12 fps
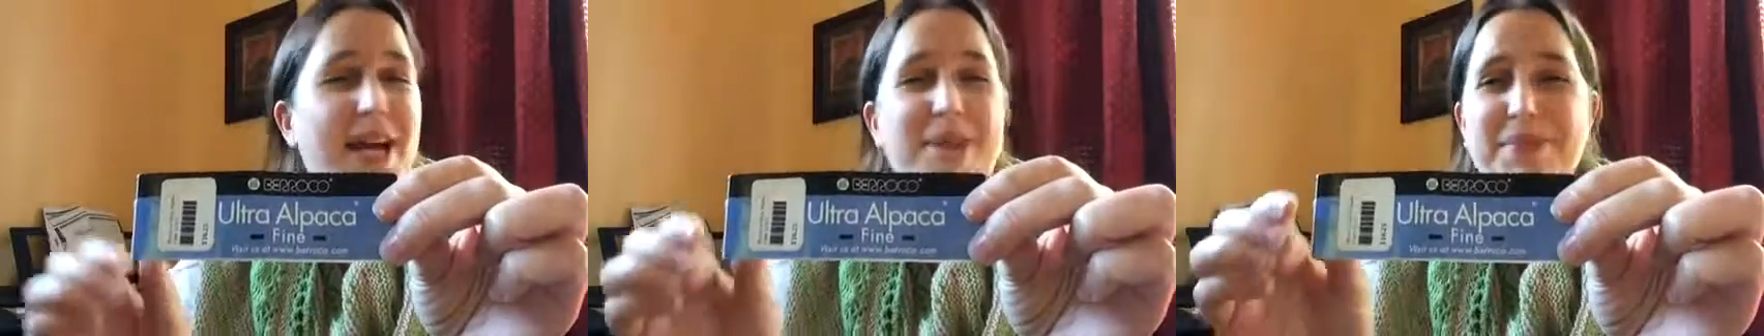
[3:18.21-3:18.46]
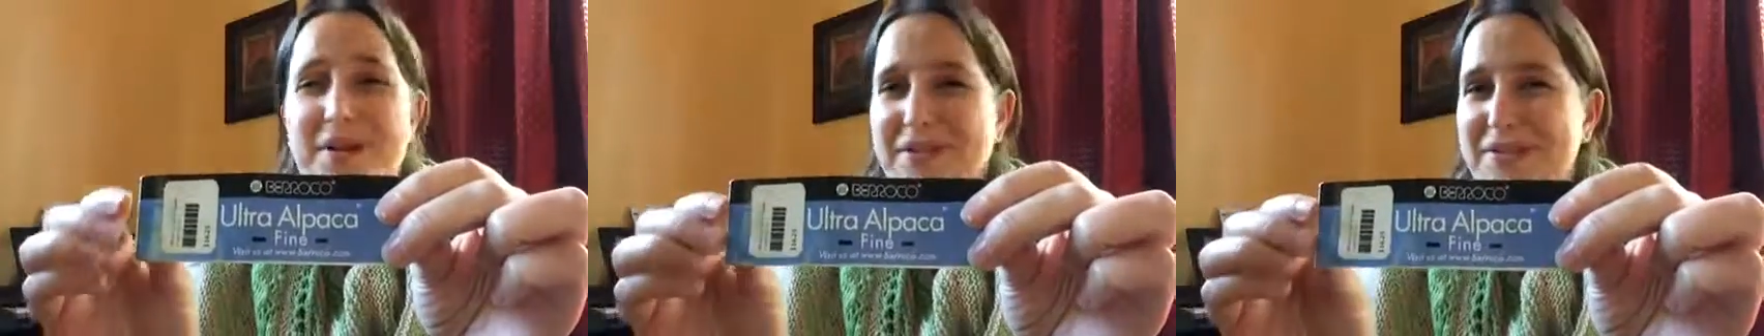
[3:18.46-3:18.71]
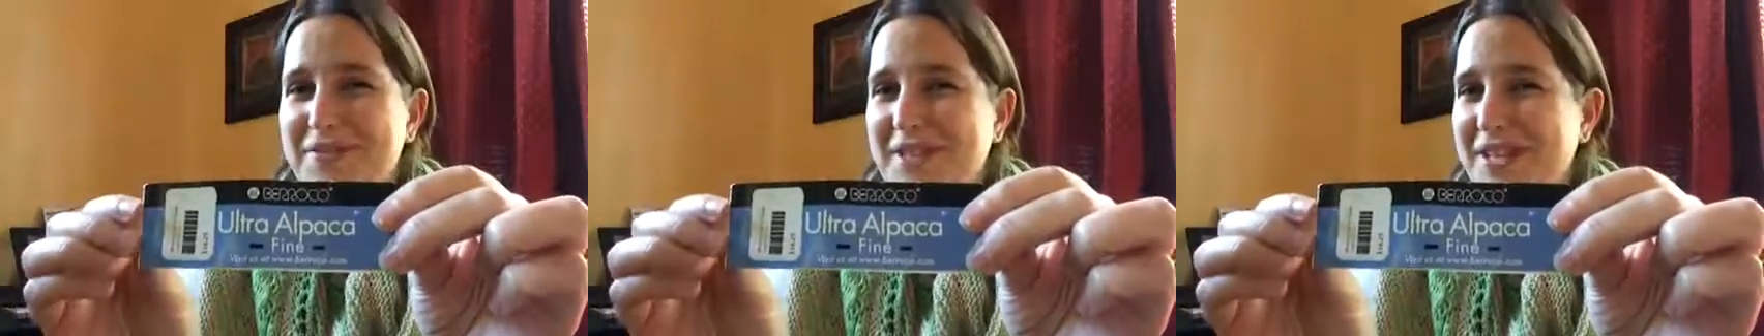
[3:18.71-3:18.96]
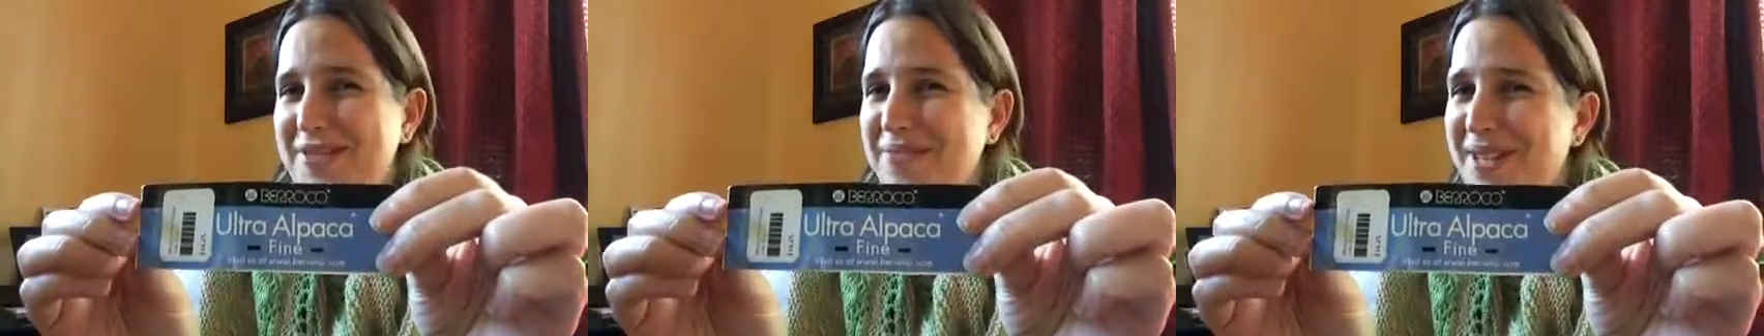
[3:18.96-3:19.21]
I'm not sure if
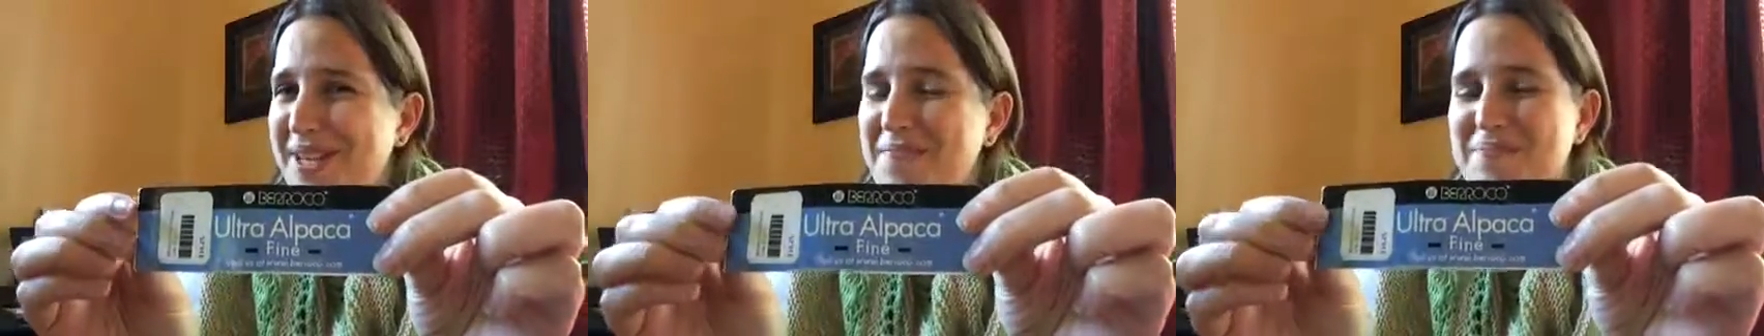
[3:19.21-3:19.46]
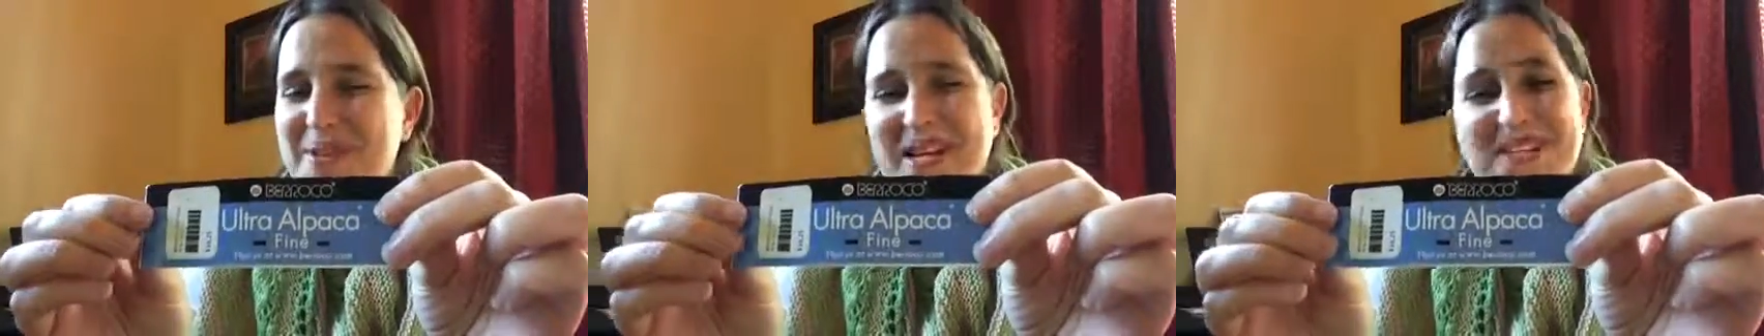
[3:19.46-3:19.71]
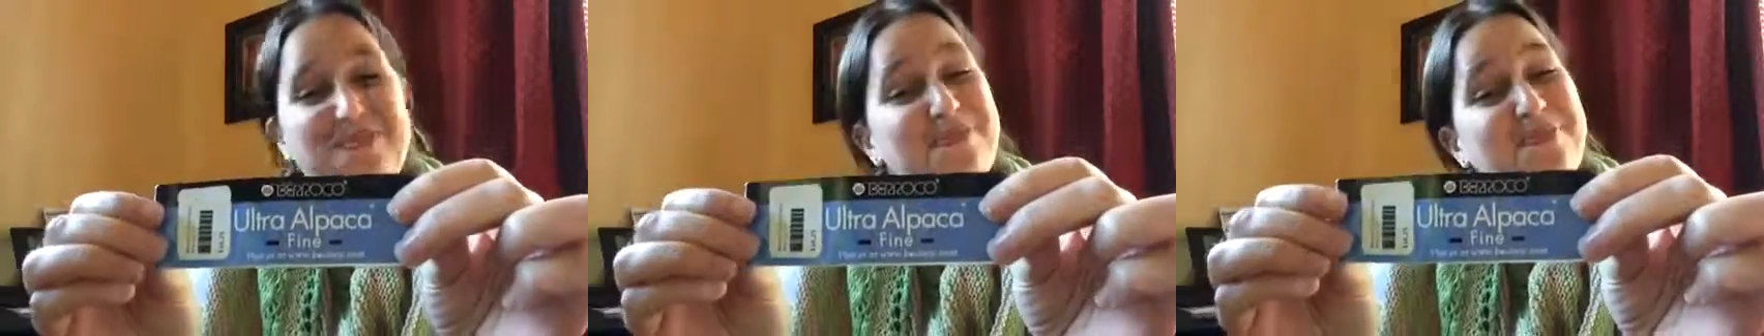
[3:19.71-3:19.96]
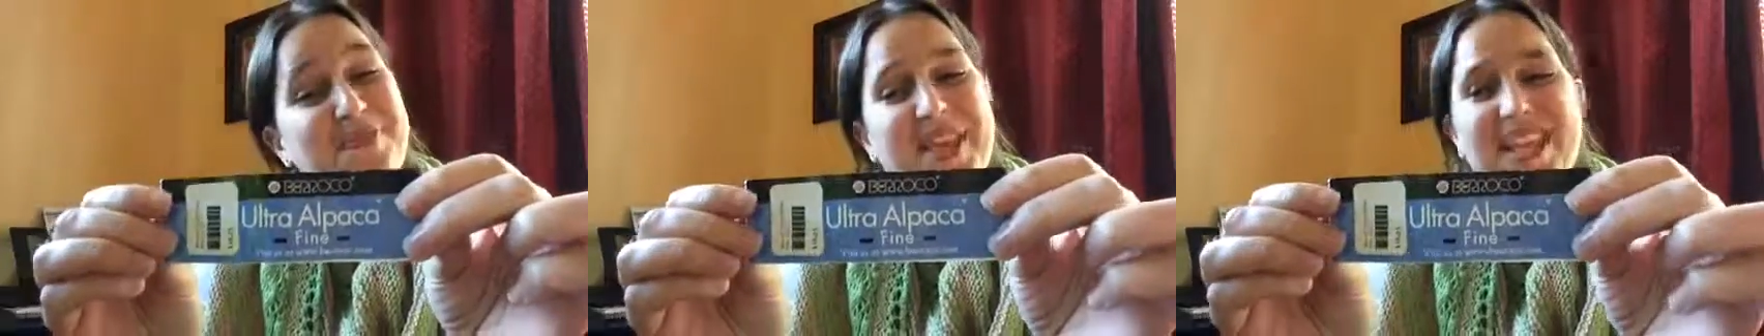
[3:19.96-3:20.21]
that's right, but
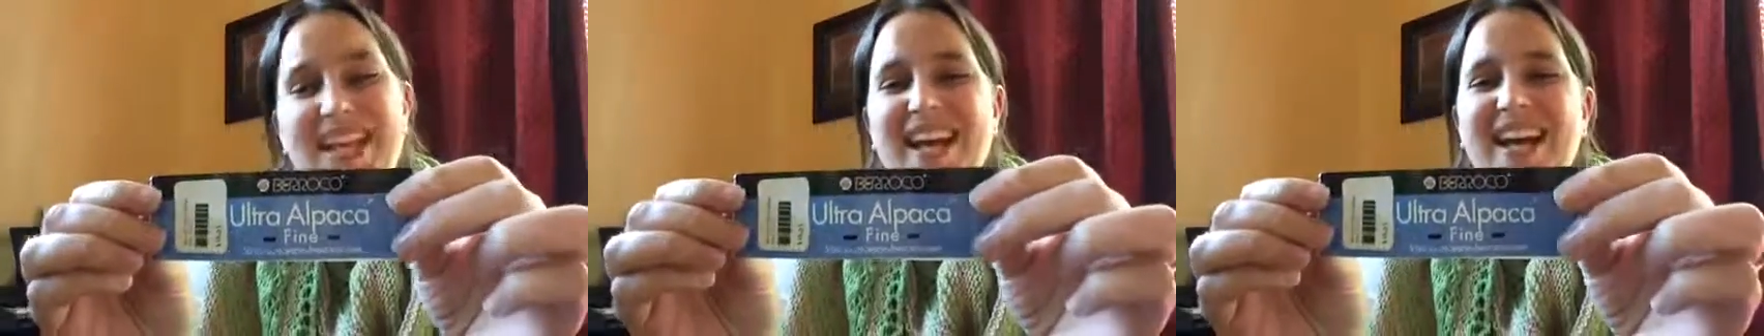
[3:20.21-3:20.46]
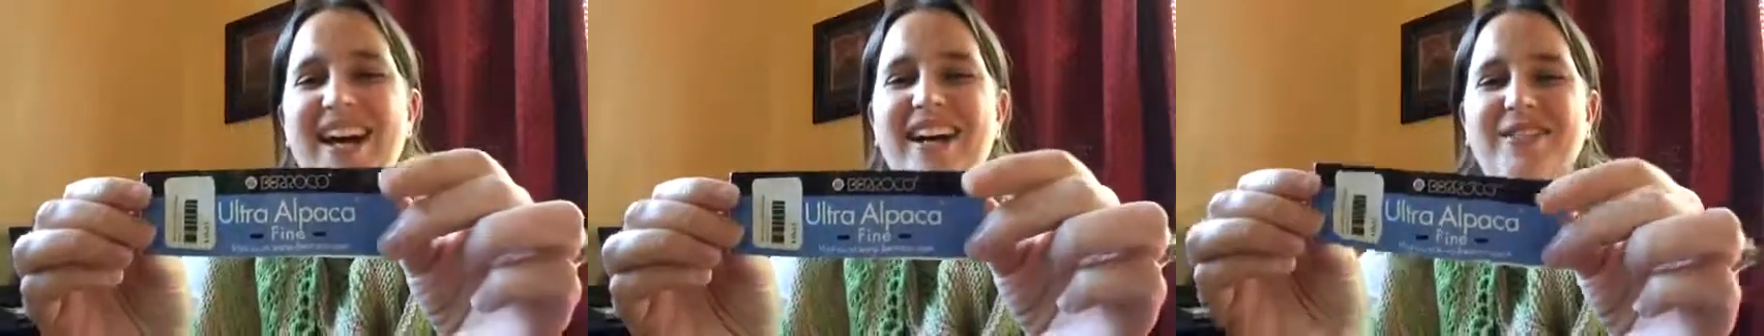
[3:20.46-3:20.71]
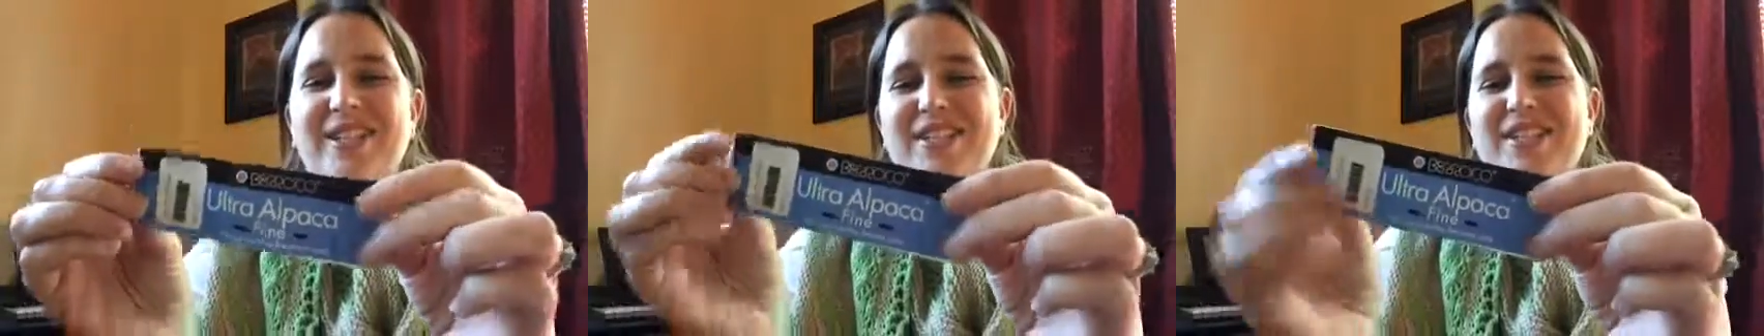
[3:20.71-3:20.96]
oh well.